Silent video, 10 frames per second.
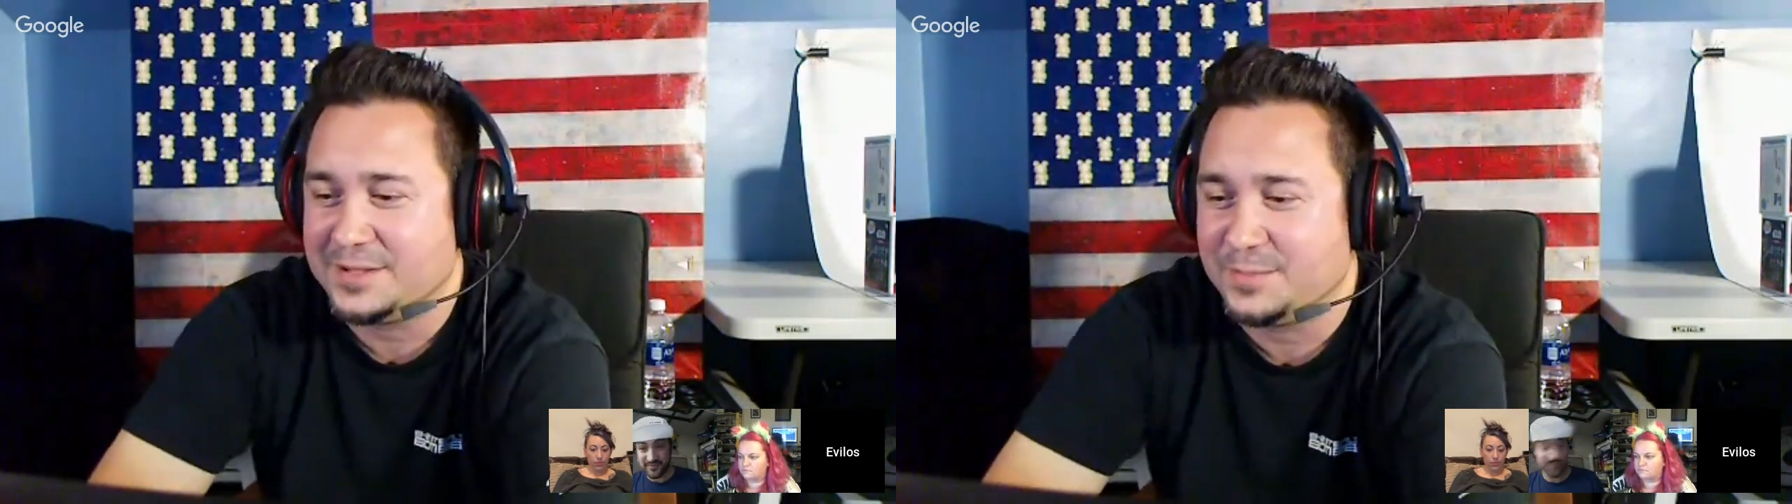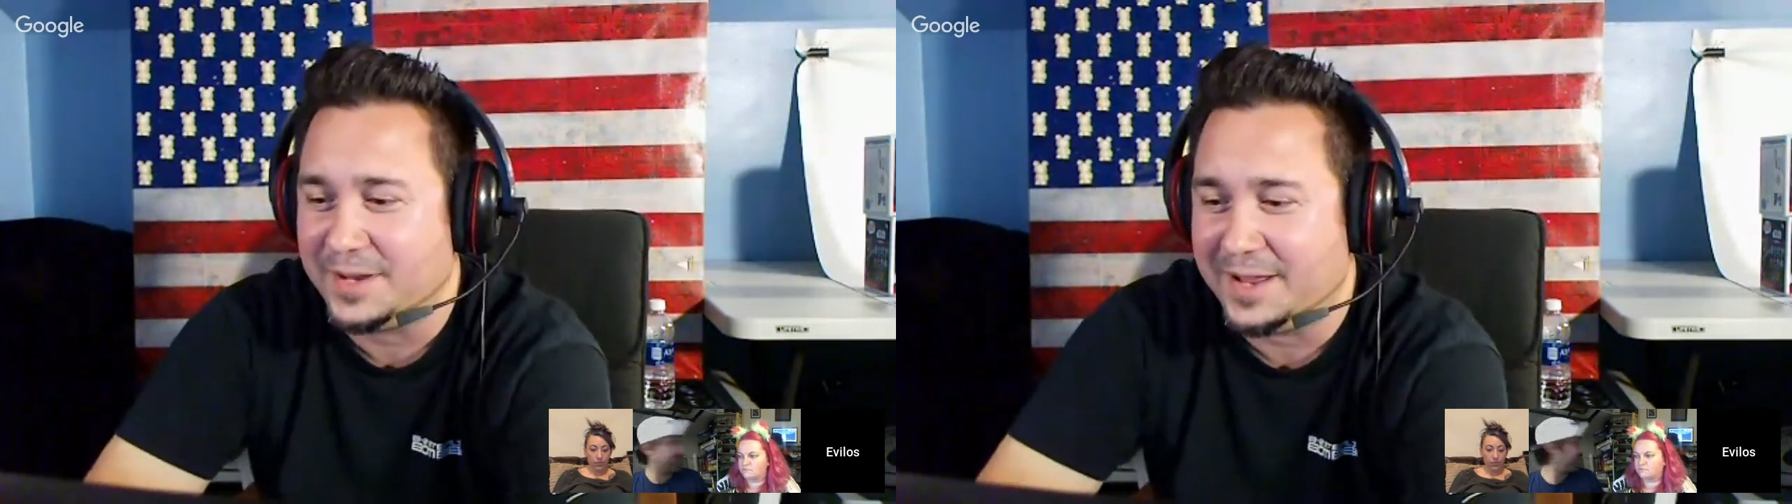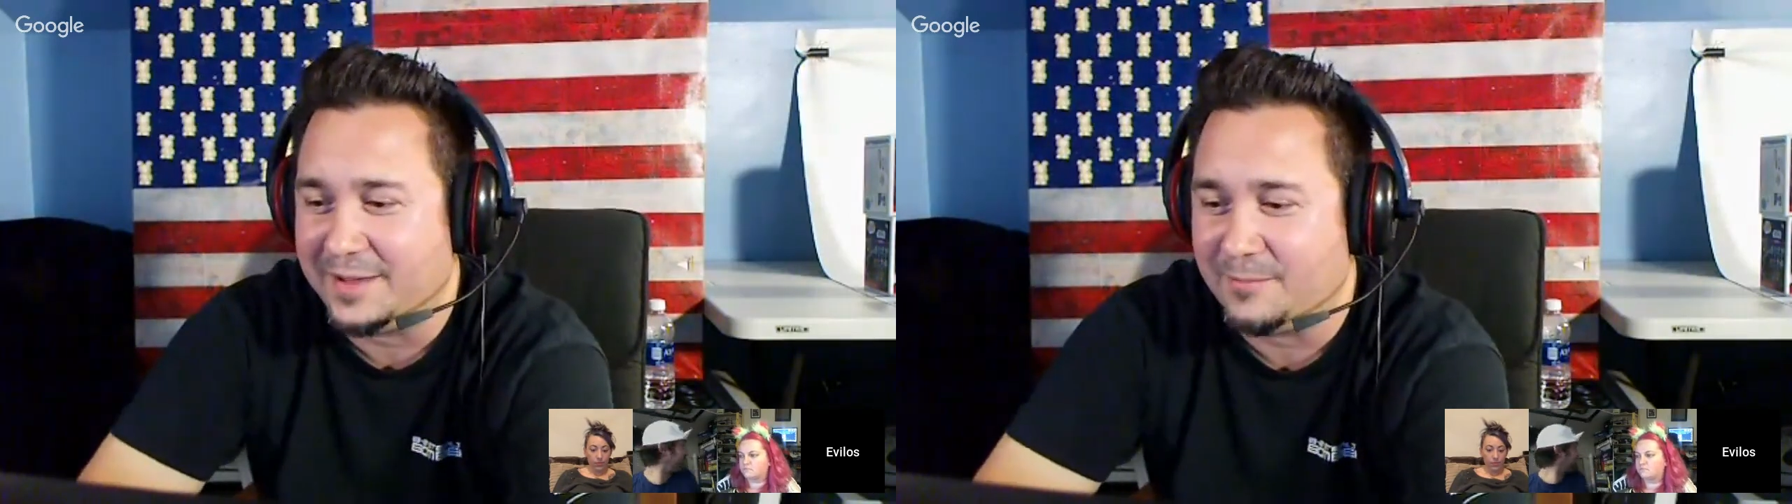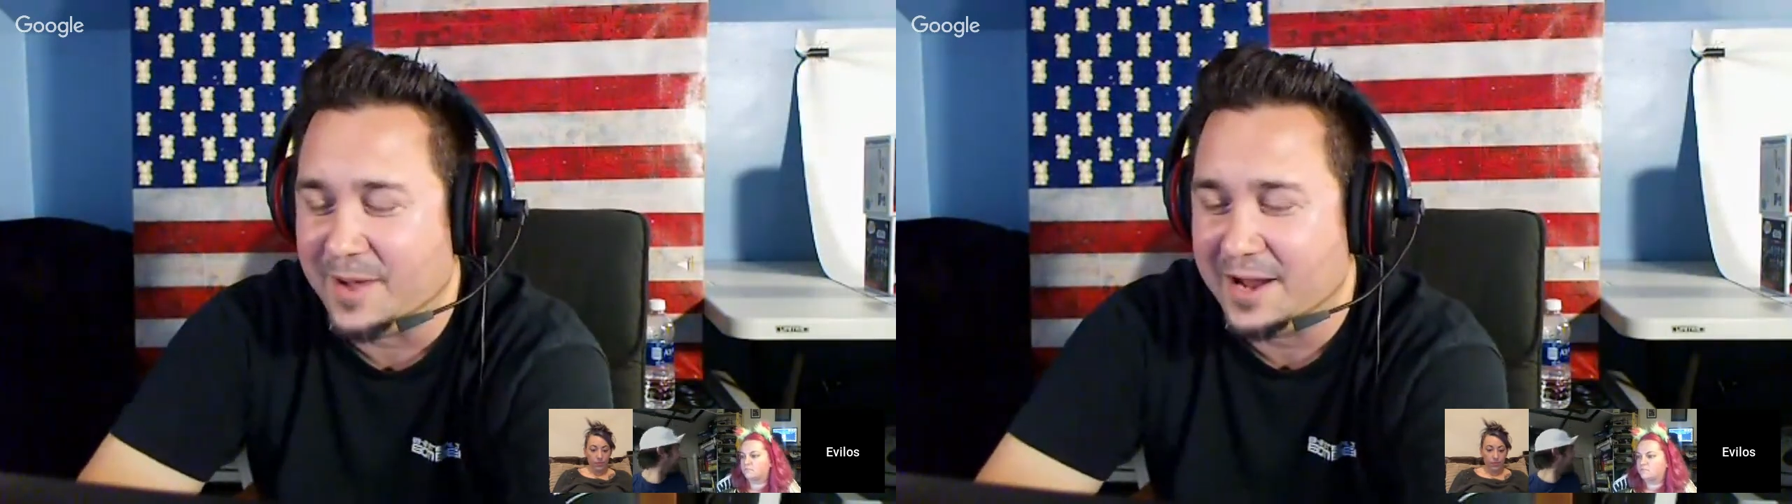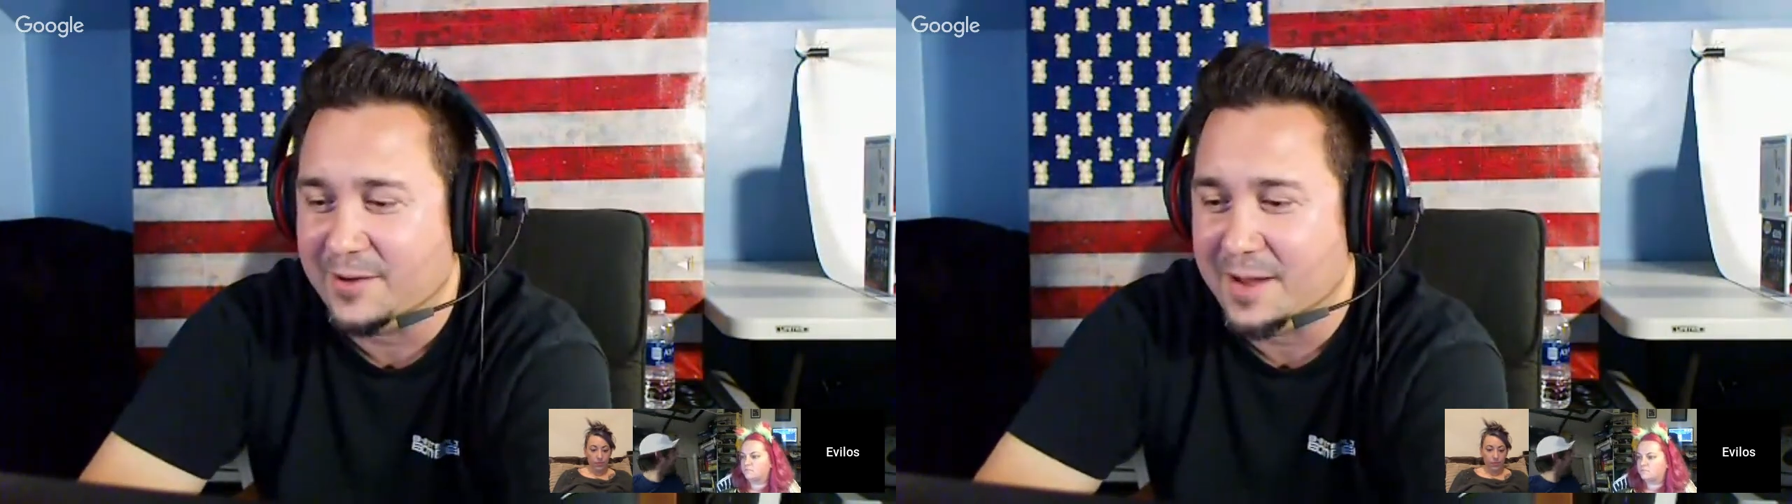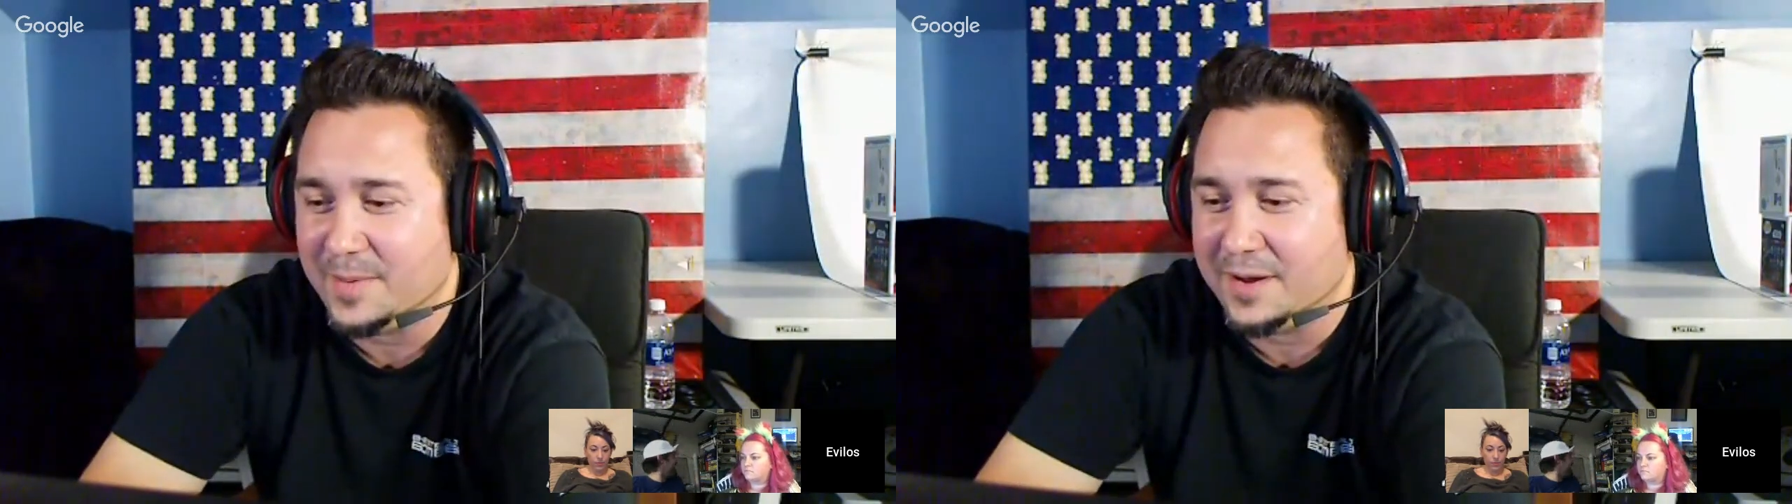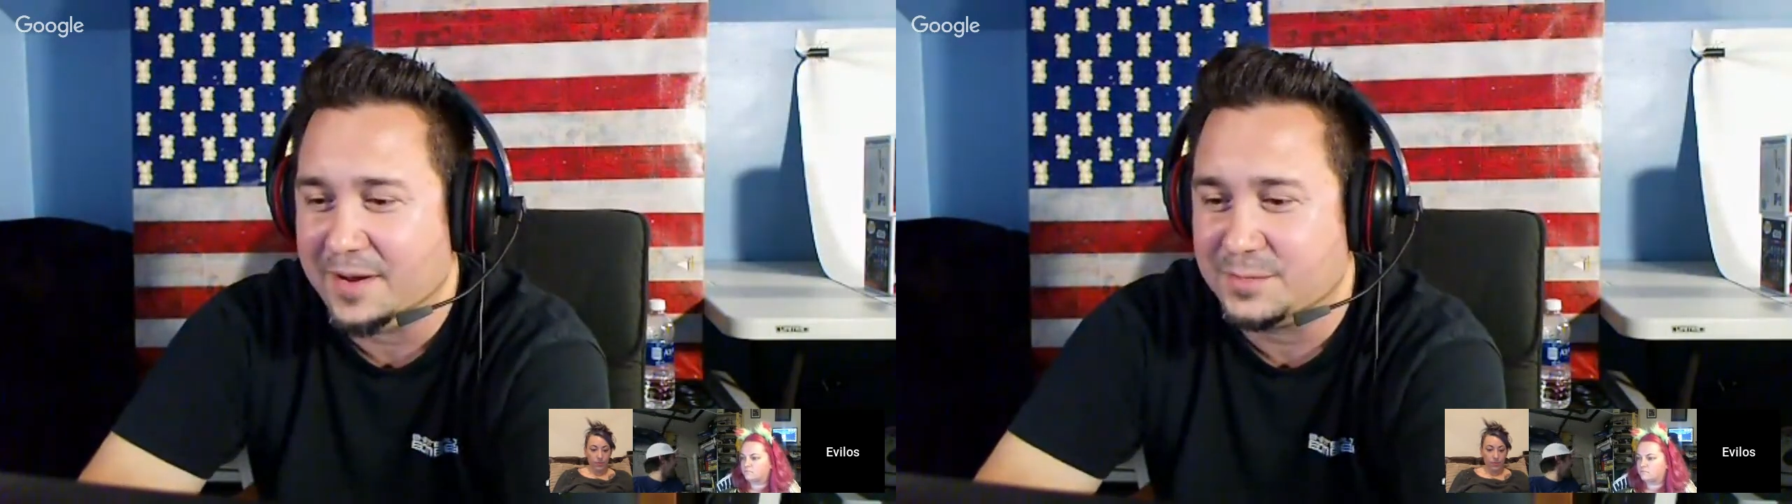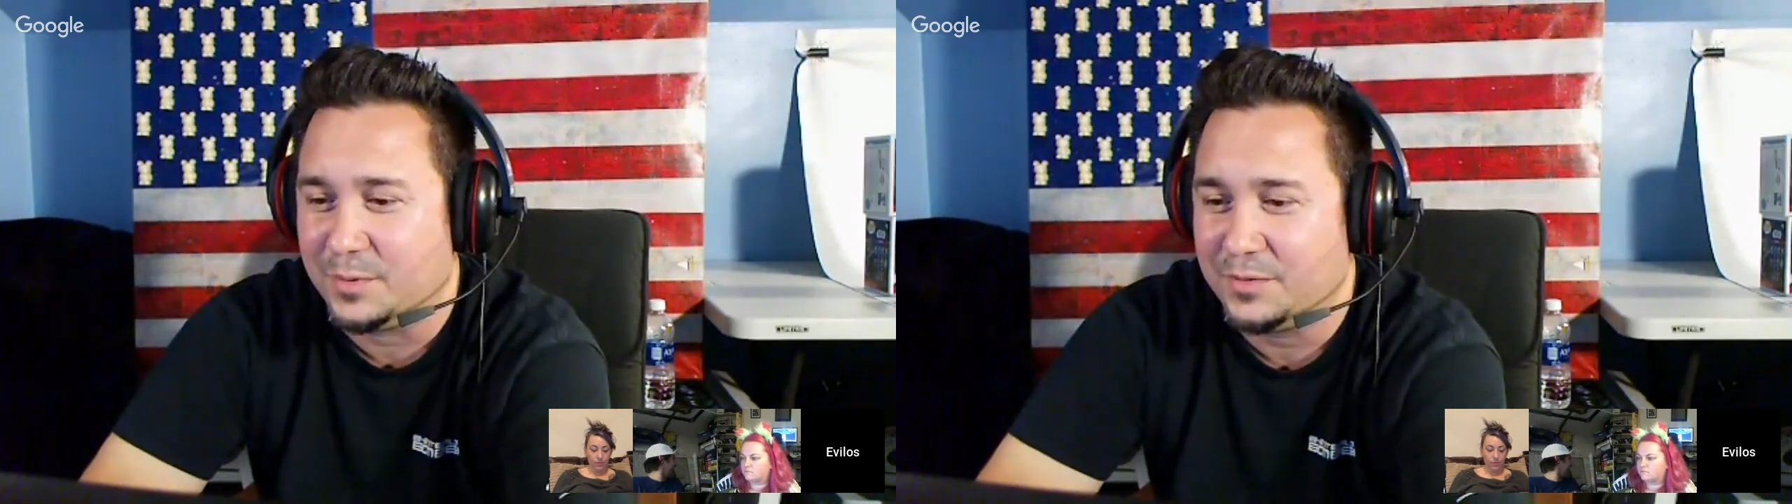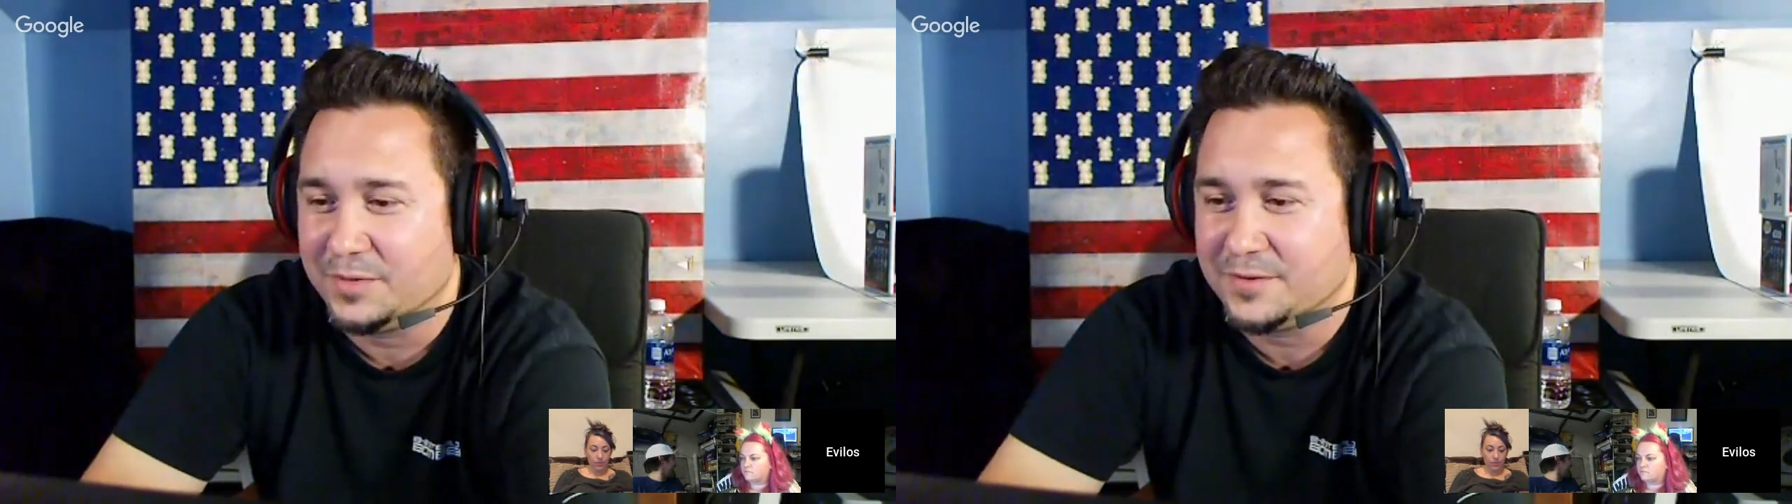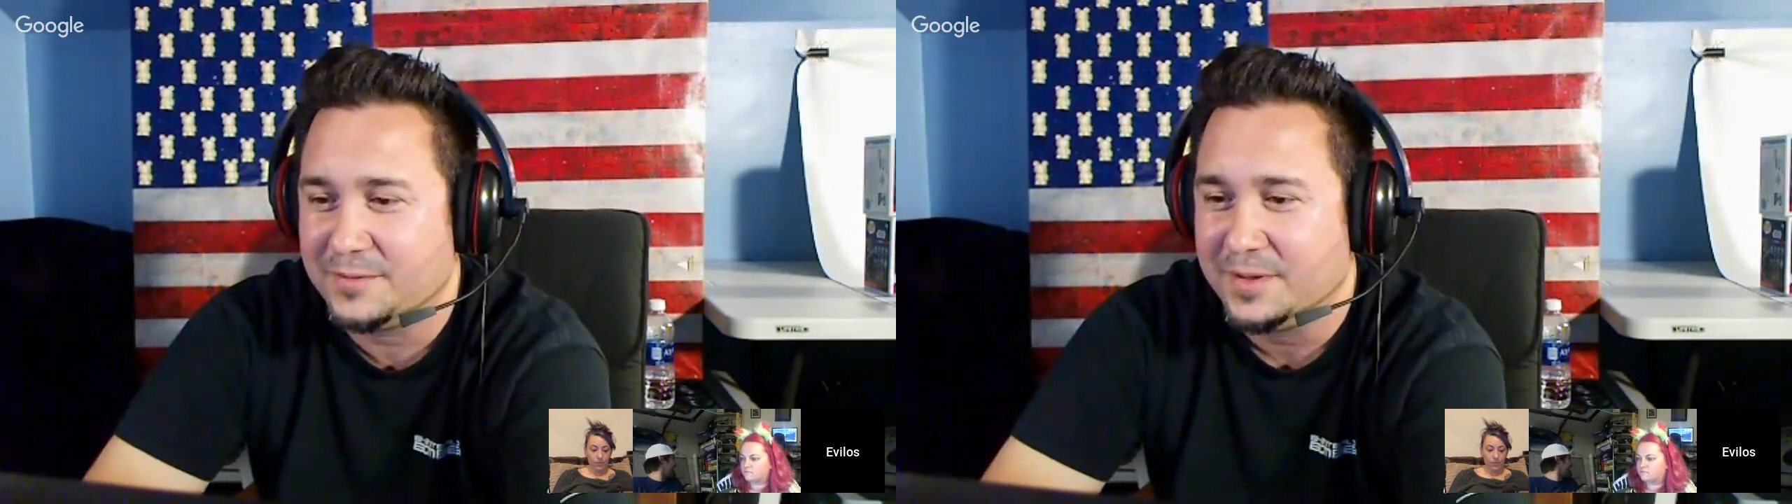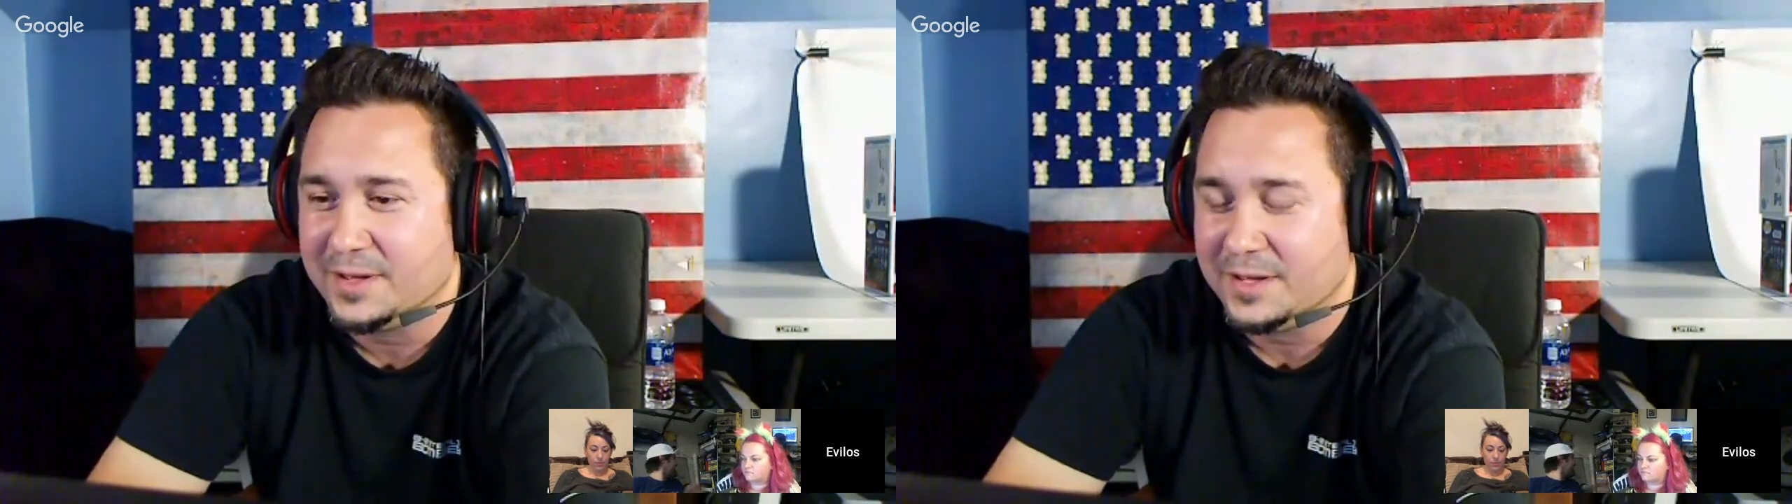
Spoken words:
but my grandparents, both of them,